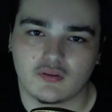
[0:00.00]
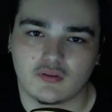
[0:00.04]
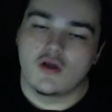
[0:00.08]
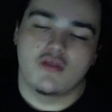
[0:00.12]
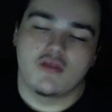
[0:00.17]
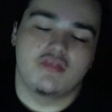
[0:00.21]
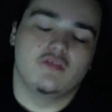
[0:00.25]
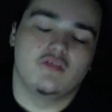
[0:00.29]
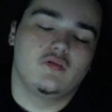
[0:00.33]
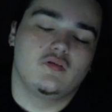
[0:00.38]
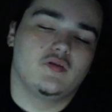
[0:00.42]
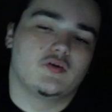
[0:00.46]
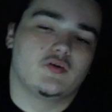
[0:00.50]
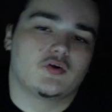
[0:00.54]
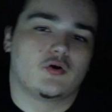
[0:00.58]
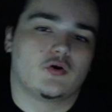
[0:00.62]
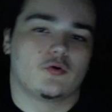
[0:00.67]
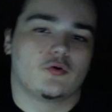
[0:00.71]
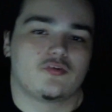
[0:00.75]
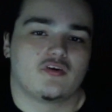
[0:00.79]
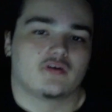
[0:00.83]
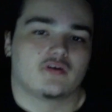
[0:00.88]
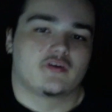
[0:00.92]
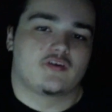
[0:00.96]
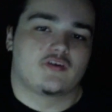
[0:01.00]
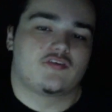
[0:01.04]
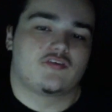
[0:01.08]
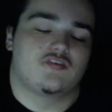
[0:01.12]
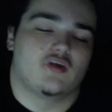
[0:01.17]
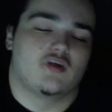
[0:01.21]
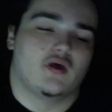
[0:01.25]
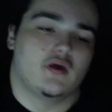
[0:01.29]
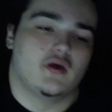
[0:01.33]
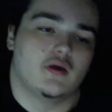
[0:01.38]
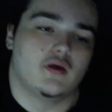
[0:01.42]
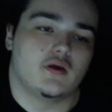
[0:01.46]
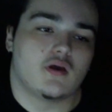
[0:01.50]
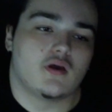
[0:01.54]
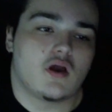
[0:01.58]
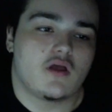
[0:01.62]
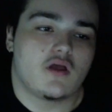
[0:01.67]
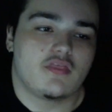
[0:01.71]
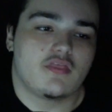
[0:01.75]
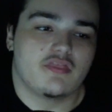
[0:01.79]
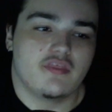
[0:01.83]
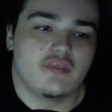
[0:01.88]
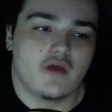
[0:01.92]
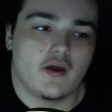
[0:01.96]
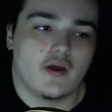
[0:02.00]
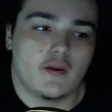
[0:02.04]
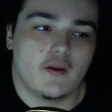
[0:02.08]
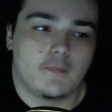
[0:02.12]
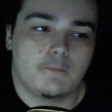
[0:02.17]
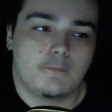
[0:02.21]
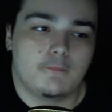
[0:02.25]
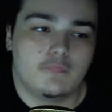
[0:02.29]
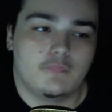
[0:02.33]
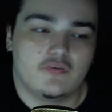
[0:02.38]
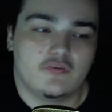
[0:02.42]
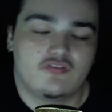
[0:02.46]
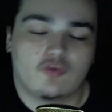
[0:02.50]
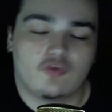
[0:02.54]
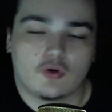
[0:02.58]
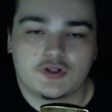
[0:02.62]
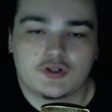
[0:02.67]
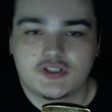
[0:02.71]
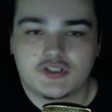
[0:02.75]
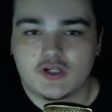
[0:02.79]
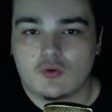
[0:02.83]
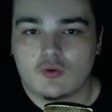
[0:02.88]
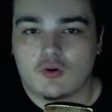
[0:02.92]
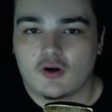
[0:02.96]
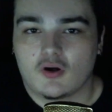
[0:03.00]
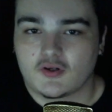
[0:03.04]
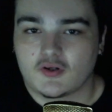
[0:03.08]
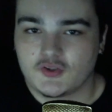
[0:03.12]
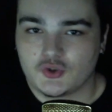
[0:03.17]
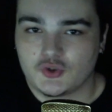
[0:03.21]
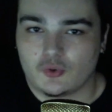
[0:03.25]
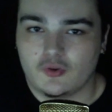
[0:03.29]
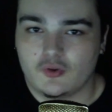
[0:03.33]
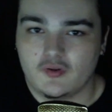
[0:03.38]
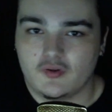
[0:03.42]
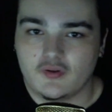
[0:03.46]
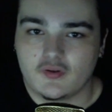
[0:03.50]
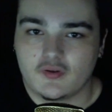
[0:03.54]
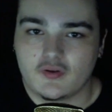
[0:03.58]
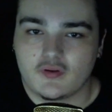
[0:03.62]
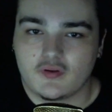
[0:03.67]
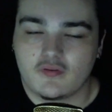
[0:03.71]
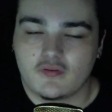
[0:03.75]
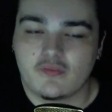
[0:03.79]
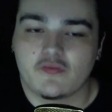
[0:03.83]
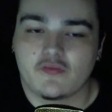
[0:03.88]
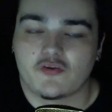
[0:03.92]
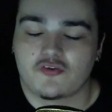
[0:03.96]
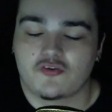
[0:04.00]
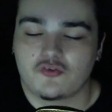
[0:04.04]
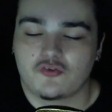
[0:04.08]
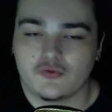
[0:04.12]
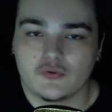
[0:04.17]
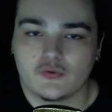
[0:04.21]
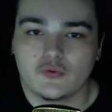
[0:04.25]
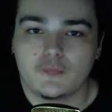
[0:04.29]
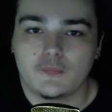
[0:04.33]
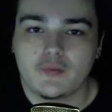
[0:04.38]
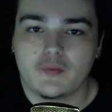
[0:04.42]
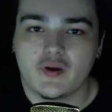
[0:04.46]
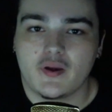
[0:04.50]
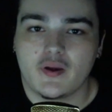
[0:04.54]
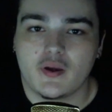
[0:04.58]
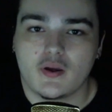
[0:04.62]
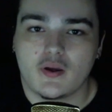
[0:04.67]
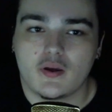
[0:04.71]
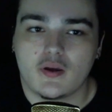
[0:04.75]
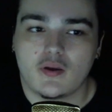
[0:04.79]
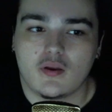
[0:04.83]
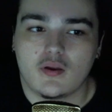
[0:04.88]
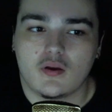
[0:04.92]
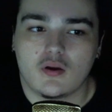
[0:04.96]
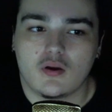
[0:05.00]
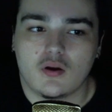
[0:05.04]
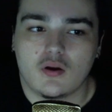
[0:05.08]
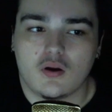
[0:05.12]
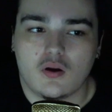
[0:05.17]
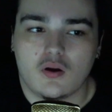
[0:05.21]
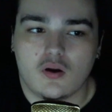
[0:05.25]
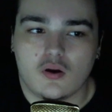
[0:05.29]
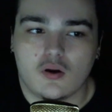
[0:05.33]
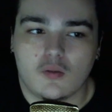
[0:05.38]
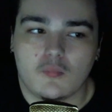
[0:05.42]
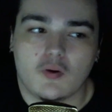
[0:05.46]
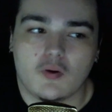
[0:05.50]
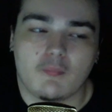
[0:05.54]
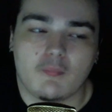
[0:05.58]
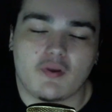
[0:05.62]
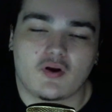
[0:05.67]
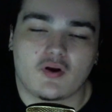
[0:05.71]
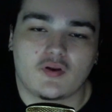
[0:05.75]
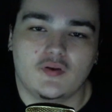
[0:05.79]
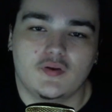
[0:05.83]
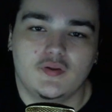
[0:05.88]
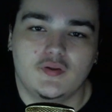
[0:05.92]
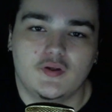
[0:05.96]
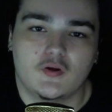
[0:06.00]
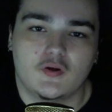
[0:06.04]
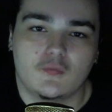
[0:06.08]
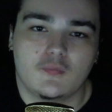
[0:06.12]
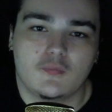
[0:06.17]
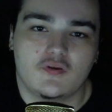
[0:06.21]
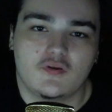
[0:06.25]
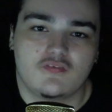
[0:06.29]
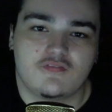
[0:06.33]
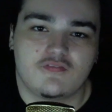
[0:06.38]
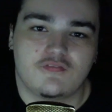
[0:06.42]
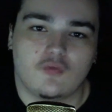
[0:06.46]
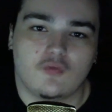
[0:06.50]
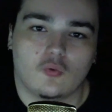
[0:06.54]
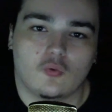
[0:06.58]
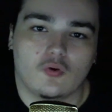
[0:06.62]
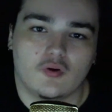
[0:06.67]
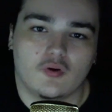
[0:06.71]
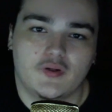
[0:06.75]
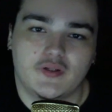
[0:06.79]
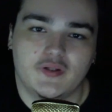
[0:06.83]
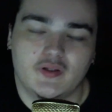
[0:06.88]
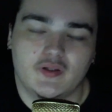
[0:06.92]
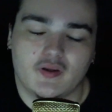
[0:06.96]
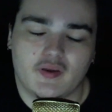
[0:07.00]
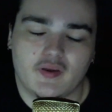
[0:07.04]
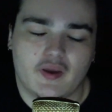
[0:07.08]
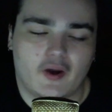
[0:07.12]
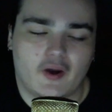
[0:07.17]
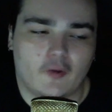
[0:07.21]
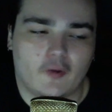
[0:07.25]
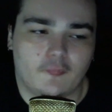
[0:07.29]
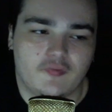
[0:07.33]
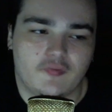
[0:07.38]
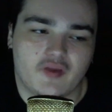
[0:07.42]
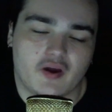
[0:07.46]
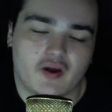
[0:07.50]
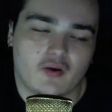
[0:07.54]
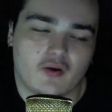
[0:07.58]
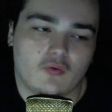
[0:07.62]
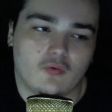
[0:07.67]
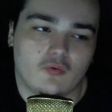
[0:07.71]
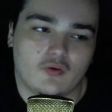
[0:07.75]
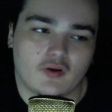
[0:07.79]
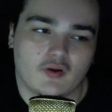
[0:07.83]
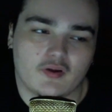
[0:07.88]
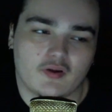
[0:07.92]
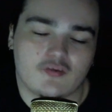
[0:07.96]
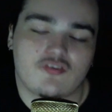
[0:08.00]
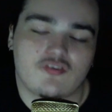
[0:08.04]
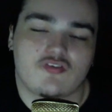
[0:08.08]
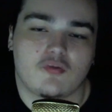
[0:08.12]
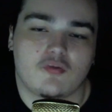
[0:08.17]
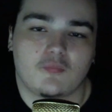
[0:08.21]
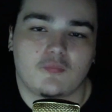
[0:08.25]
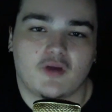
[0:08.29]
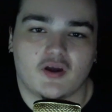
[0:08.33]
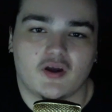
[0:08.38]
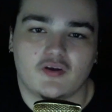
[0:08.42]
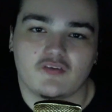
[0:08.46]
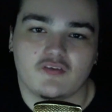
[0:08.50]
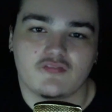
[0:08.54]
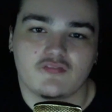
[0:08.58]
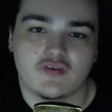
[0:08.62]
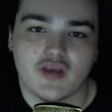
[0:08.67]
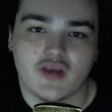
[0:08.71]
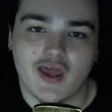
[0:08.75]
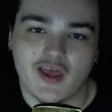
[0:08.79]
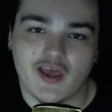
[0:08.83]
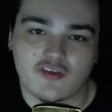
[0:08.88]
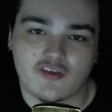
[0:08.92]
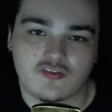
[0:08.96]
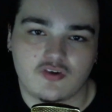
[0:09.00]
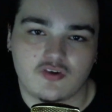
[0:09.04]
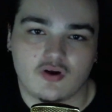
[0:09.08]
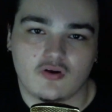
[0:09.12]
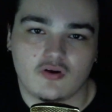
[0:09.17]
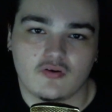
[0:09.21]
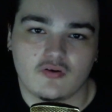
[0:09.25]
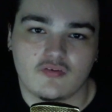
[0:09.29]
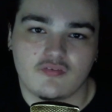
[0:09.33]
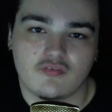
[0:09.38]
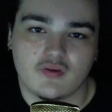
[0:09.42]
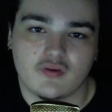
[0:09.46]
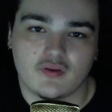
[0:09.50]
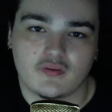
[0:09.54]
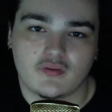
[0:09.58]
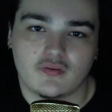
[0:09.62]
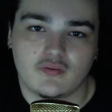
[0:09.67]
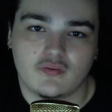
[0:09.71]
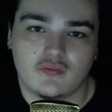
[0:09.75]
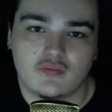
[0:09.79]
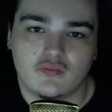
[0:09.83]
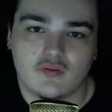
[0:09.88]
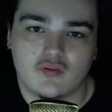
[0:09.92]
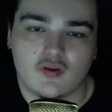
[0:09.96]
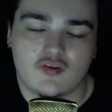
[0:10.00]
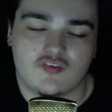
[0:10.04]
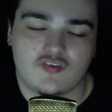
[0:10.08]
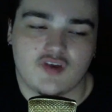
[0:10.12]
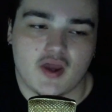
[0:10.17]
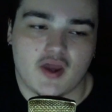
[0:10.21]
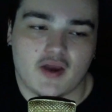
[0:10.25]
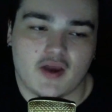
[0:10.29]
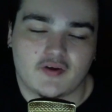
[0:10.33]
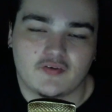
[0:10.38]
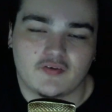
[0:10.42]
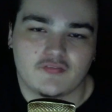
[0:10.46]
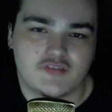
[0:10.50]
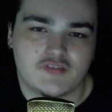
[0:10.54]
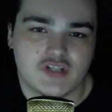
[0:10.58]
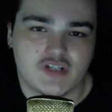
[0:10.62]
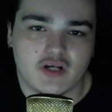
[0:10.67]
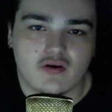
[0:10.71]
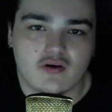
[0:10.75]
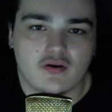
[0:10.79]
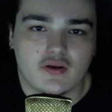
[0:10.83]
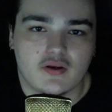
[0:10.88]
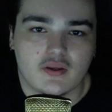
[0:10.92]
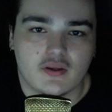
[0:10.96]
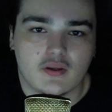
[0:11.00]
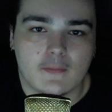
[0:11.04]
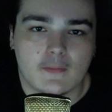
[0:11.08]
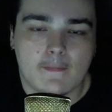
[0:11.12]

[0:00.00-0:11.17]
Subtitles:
The leader goes on to say that before Jaywalk joined this group, about a year before, he had helped out at some kind of NASCAR event as an act of charity,